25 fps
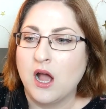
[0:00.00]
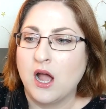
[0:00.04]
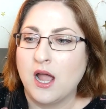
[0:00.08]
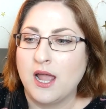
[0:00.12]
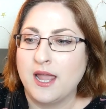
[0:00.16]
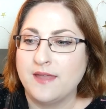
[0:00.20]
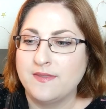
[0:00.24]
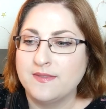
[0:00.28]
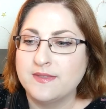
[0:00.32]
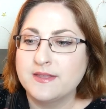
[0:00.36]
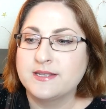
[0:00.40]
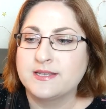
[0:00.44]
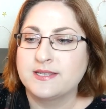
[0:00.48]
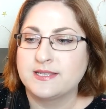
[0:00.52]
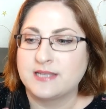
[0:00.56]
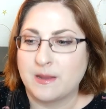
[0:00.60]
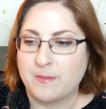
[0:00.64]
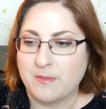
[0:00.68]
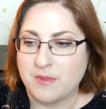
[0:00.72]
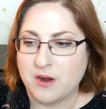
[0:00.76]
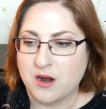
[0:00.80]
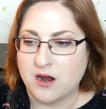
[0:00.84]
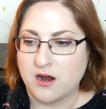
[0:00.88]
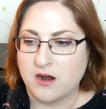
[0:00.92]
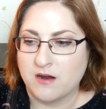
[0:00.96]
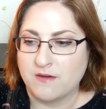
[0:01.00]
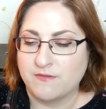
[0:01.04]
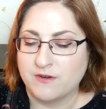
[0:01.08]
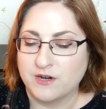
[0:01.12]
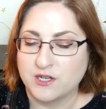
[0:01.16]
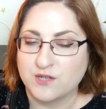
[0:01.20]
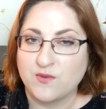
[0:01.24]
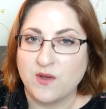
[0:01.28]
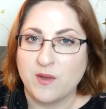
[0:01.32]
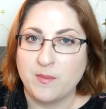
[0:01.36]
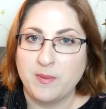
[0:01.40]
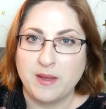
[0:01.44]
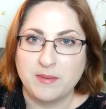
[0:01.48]
In the summer, first
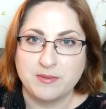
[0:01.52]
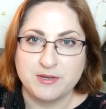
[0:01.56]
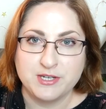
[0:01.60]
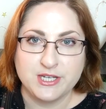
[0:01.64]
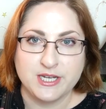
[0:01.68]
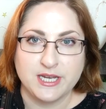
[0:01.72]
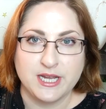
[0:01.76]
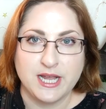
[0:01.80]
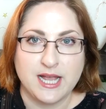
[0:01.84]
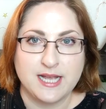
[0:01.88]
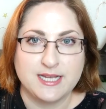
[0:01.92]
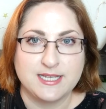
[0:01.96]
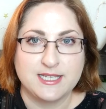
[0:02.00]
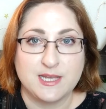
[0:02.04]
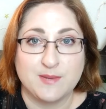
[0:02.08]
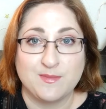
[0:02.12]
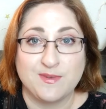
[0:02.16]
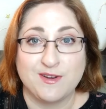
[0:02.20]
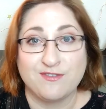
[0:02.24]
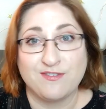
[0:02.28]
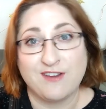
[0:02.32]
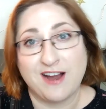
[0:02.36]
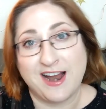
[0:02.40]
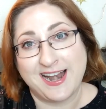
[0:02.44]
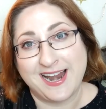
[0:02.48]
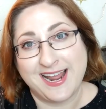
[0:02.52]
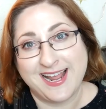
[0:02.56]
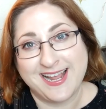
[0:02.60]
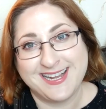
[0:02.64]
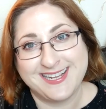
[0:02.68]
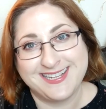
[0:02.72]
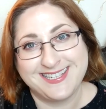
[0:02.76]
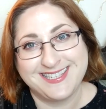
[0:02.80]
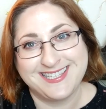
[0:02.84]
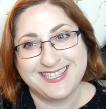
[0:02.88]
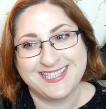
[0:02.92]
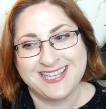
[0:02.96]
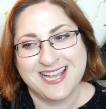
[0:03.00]
of all, publishing has summer
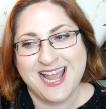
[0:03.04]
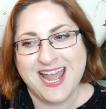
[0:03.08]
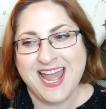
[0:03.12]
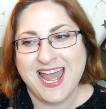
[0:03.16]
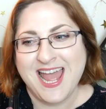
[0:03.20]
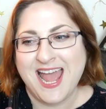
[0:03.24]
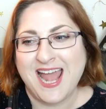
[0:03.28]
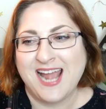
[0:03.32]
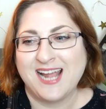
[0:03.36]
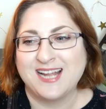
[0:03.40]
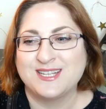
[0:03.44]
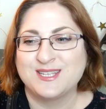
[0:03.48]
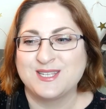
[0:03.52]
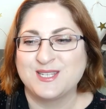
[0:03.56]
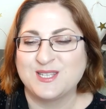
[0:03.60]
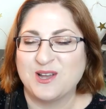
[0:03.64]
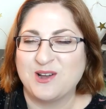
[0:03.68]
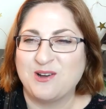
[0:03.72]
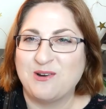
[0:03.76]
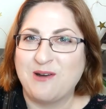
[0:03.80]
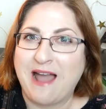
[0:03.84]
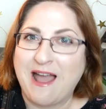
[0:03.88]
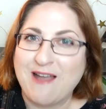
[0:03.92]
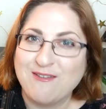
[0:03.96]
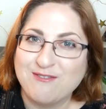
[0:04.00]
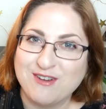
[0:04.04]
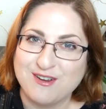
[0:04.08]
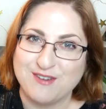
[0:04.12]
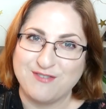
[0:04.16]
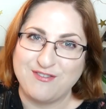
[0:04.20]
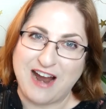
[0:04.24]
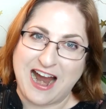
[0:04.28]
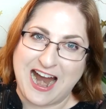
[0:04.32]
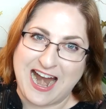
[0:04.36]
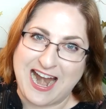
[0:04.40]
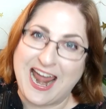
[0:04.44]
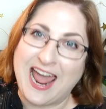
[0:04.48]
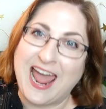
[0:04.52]
Fridays, and so every
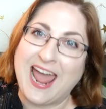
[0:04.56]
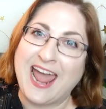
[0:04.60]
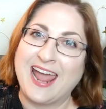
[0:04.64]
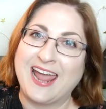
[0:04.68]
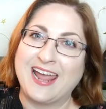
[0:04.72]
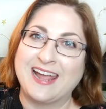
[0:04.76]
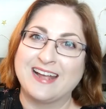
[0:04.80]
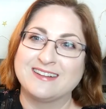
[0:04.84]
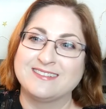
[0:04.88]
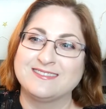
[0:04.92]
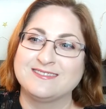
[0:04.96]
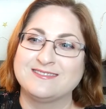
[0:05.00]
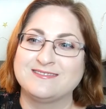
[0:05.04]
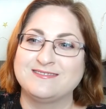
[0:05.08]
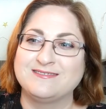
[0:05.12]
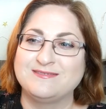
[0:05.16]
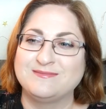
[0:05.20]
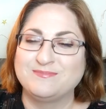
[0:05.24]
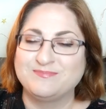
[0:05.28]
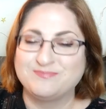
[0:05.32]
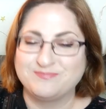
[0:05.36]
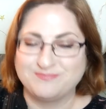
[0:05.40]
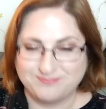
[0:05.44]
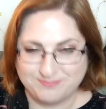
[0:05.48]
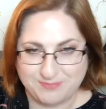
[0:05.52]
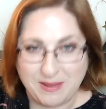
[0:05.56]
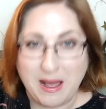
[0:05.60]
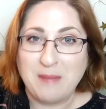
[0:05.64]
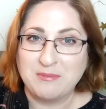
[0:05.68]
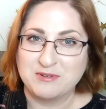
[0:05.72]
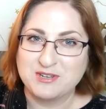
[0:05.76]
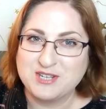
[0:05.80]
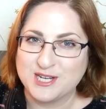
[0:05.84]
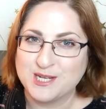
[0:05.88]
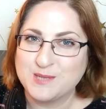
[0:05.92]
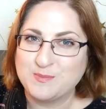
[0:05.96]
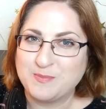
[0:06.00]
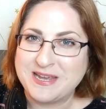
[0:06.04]
Friday
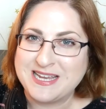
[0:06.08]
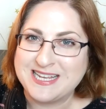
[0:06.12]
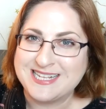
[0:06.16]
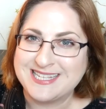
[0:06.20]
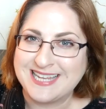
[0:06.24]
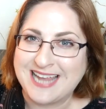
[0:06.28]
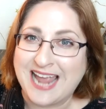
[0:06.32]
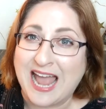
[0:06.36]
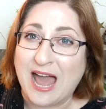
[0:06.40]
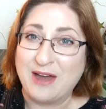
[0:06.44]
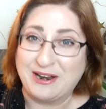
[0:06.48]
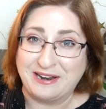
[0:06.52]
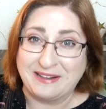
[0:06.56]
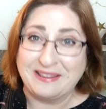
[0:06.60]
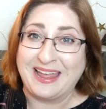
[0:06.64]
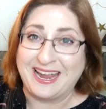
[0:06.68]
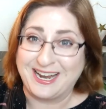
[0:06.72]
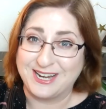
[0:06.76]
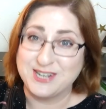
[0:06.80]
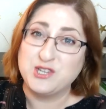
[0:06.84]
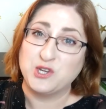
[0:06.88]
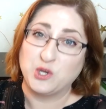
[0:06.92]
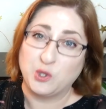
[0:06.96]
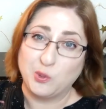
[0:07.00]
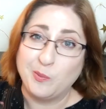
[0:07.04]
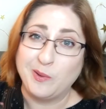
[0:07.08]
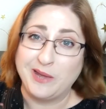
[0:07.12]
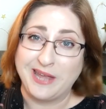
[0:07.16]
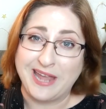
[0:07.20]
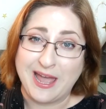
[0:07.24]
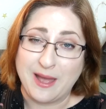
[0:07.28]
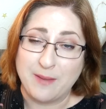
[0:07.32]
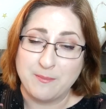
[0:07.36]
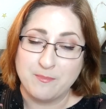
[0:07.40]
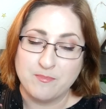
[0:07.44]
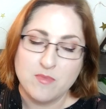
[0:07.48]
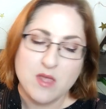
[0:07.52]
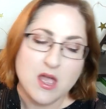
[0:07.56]
publishing's piecing out at like two p
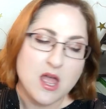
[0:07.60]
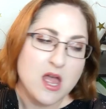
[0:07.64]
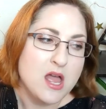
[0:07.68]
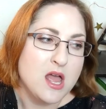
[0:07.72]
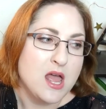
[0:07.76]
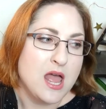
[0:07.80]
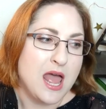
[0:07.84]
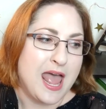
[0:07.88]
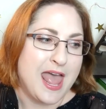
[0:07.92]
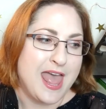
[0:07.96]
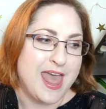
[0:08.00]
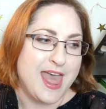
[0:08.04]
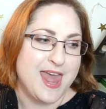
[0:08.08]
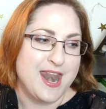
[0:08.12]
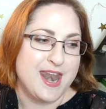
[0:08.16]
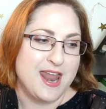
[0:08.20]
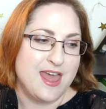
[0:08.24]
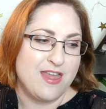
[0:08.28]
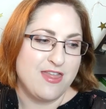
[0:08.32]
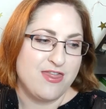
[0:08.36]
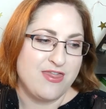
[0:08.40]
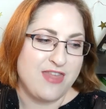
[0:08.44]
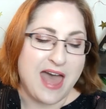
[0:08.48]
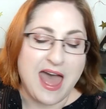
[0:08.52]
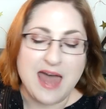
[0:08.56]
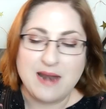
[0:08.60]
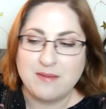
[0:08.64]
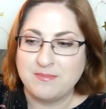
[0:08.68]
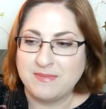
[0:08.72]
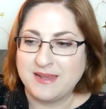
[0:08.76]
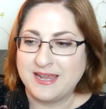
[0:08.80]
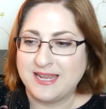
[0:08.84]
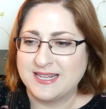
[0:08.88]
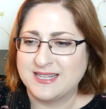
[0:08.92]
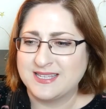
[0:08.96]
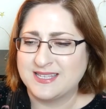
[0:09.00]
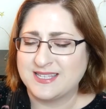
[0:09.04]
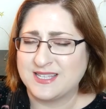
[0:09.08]
m And that
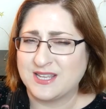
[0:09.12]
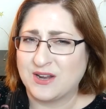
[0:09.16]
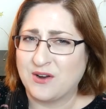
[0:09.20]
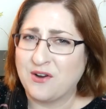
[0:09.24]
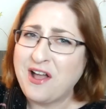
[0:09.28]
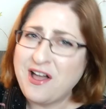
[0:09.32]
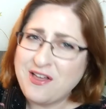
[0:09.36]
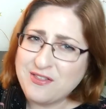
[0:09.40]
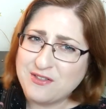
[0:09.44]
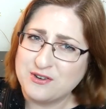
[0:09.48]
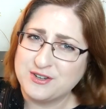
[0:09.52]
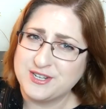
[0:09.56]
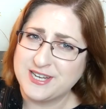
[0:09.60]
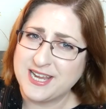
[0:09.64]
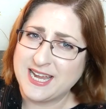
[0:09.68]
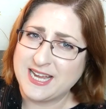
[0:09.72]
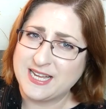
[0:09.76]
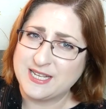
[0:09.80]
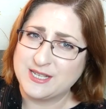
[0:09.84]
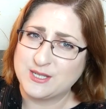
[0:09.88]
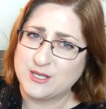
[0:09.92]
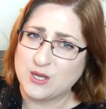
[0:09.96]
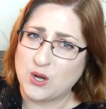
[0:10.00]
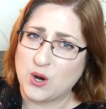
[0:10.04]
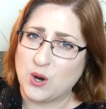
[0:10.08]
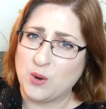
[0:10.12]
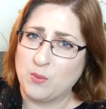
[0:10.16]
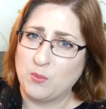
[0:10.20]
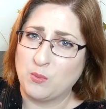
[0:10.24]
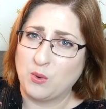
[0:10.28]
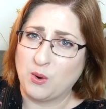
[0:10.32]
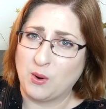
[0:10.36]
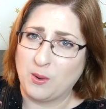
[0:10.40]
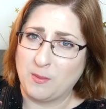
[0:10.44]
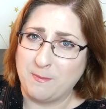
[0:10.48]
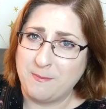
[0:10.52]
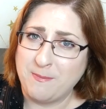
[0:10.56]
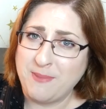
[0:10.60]
means their other days are
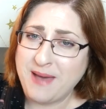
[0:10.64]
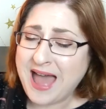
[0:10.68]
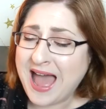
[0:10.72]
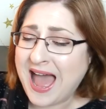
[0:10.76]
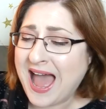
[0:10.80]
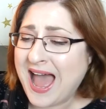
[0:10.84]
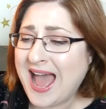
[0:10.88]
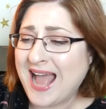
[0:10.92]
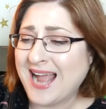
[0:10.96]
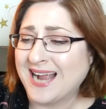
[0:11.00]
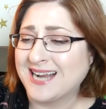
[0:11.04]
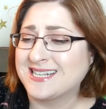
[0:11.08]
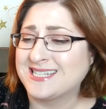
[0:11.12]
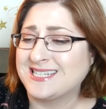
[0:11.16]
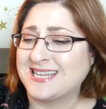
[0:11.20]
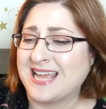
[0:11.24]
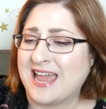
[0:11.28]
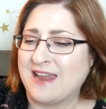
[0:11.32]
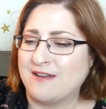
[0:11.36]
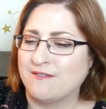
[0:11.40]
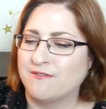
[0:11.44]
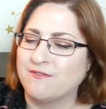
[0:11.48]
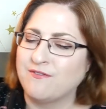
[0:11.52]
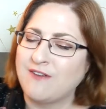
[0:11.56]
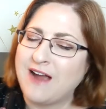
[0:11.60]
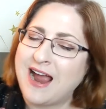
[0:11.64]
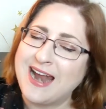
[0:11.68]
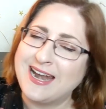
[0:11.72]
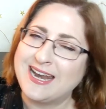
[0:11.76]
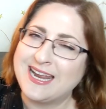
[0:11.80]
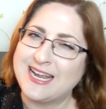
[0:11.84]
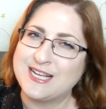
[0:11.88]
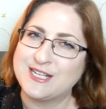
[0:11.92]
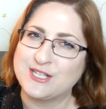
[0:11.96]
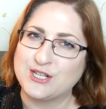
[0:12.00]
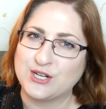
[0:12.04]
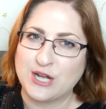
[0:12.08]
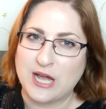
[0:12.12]
more packed and
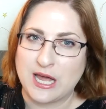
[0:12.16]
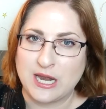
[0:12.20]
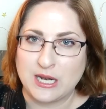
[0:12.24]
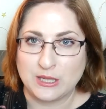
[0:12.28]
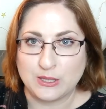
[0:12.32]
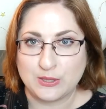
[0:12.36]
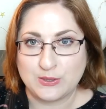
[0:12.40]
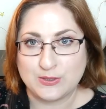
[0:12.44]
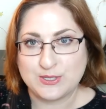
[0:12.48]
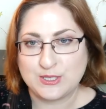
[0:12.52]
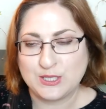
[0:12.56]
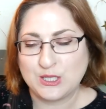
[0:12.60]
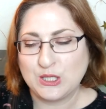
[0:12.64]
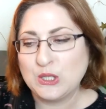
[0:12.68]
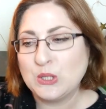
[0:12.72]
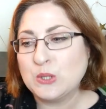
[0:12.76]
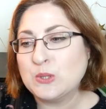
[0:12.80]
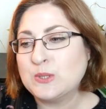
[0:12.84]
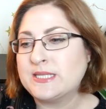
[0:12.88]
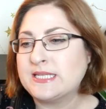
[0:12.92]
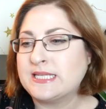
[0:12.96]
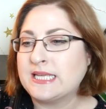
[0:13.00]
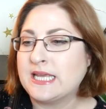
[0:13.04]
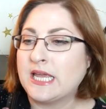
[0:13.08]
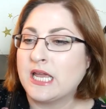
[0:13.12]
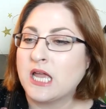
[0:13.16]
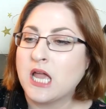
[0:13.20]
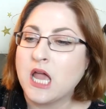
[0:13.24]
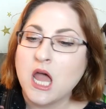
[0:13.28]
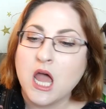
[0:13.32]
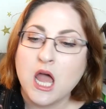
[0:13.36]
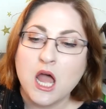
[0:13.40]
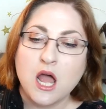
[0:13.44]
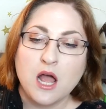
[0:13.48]
Fridays are kind of loosey-goosey.